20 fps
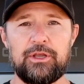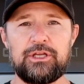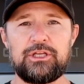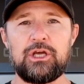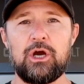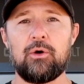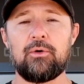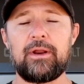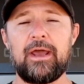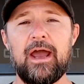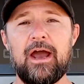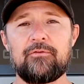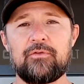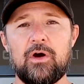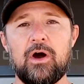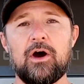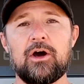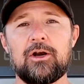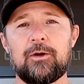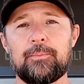where you don't have
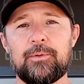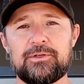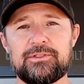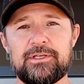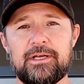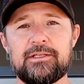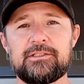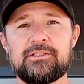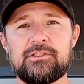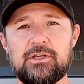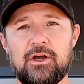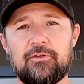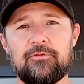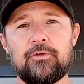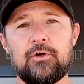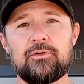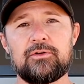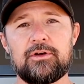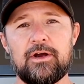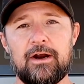100% cell
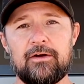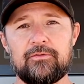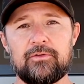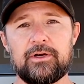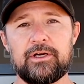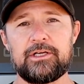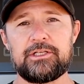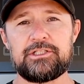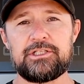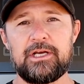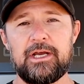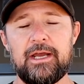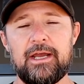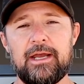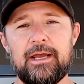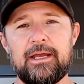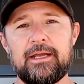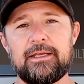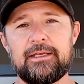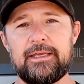phone coverage,
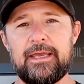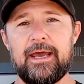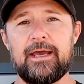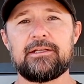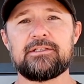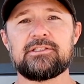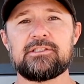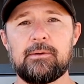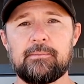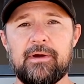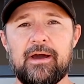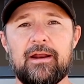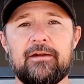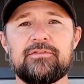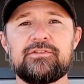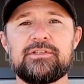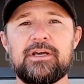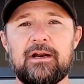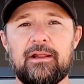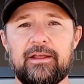get some kind
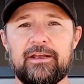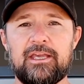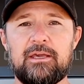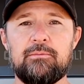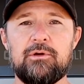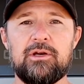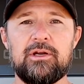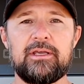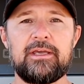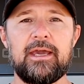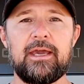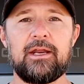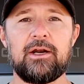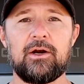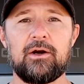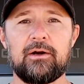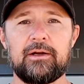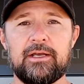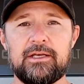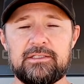of satellite
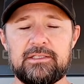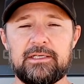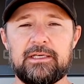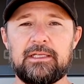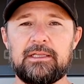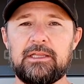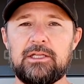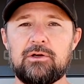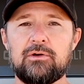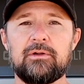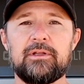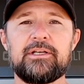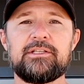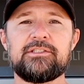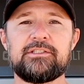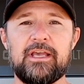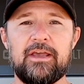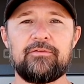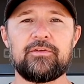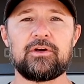communicator because it could literally
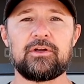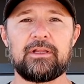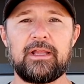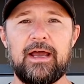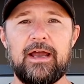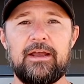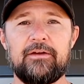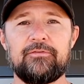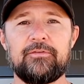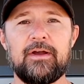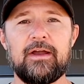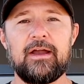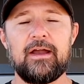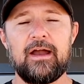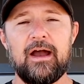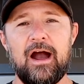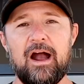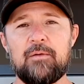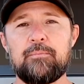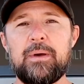save your life.
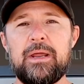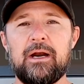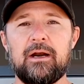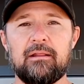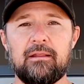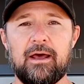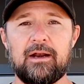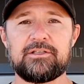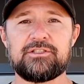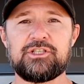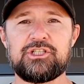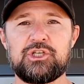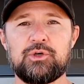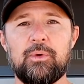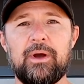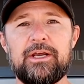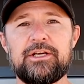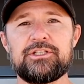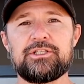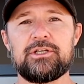I've been in a lot of
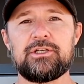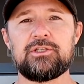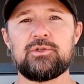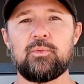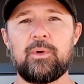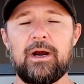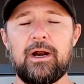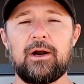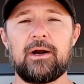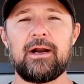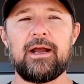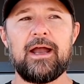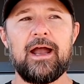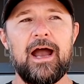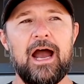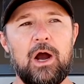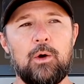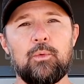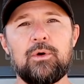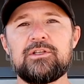situations where
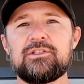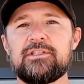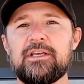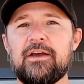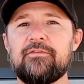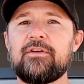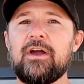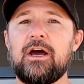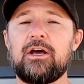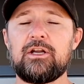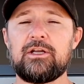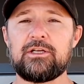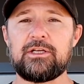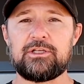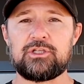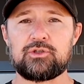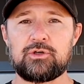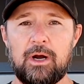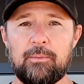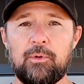I wouldn't say I've got
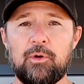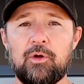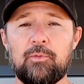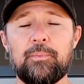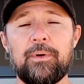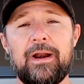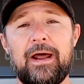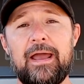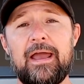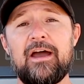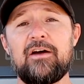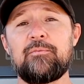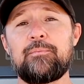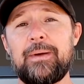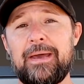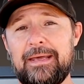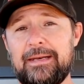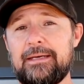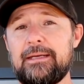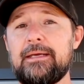in trouble, but I
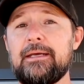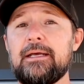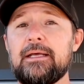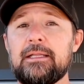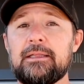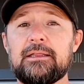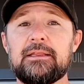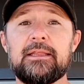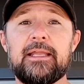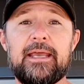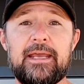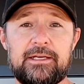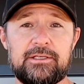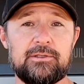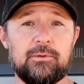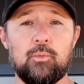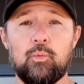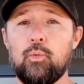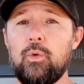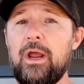have been
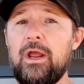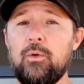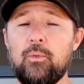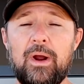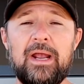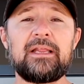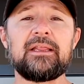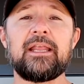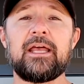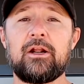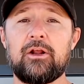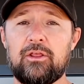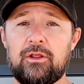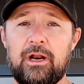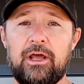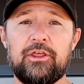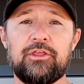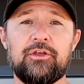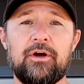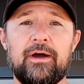late, way later
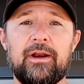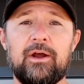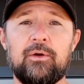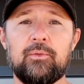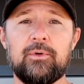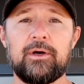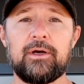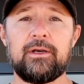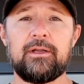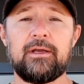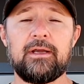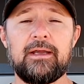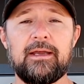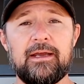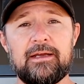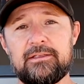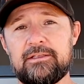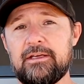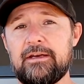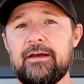than I thought I would,
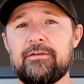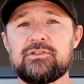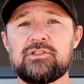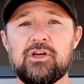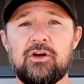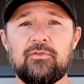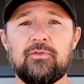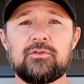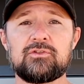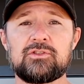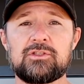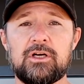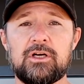and didn't have cell phone